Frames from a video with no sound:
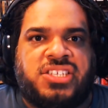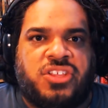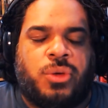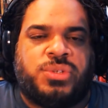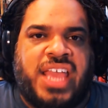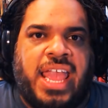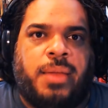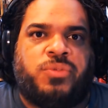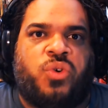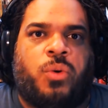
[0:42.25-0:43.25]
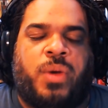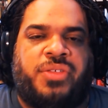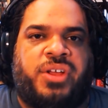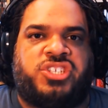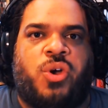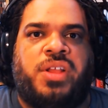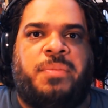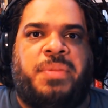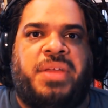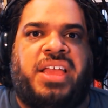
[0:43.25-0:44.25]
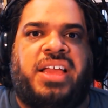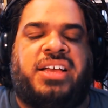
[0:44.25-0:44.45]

to those games or whether it's going to be